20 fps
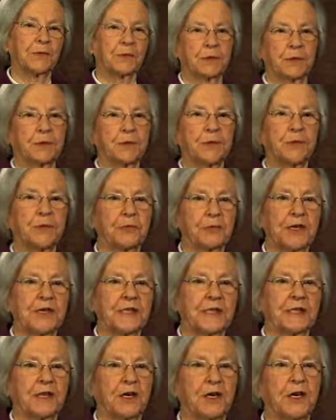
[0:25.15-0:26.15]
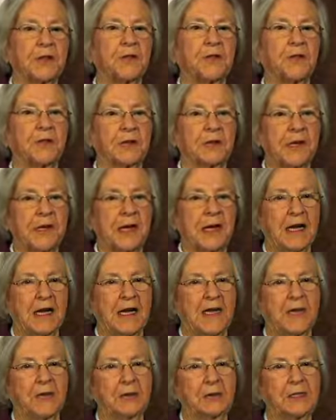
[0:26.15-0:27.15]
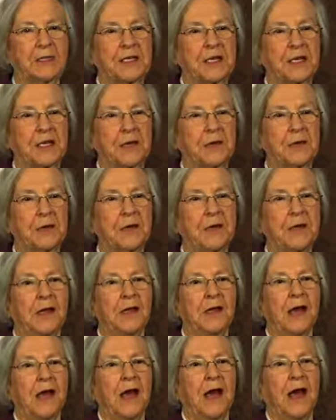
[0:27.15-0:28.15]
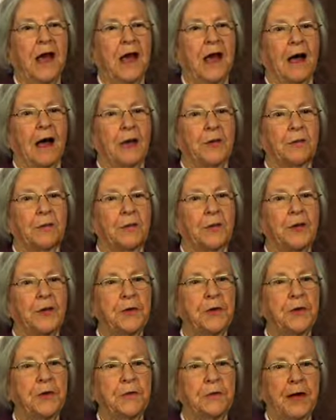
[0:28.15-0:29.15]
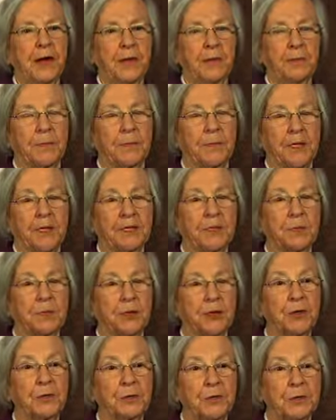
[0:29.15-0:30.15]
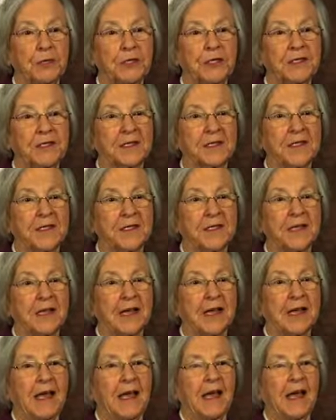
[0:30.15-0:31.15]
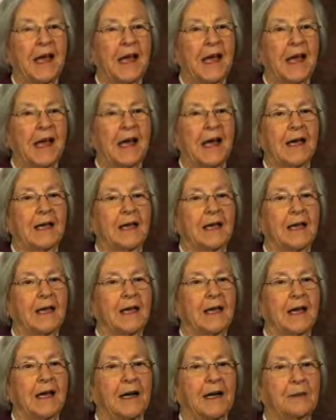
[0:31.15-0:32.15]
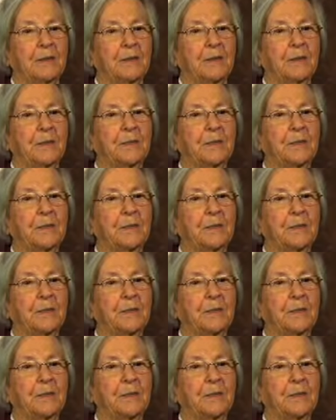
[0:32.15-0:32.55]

When Birthright started 39 years ago, uh, we knew about bench billboards, and um,